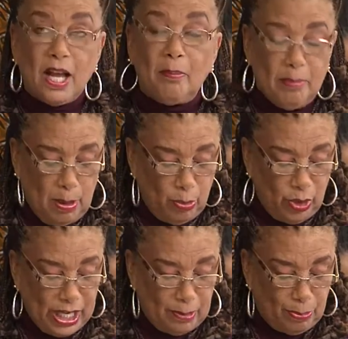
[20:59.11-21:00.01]
A
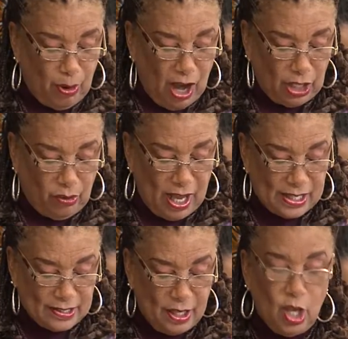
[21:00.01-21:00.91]
Memory in
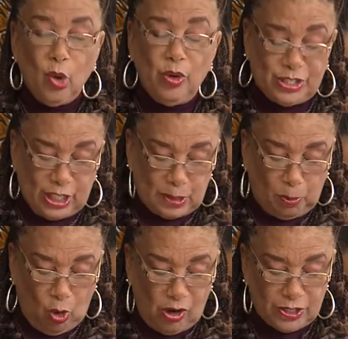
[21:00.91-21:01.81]
Progress, which
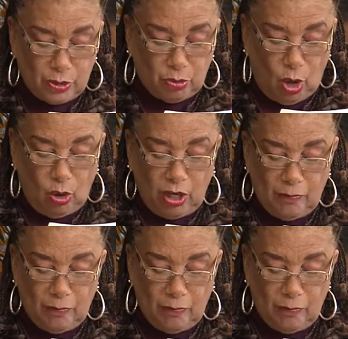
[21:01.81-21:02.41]
explores the role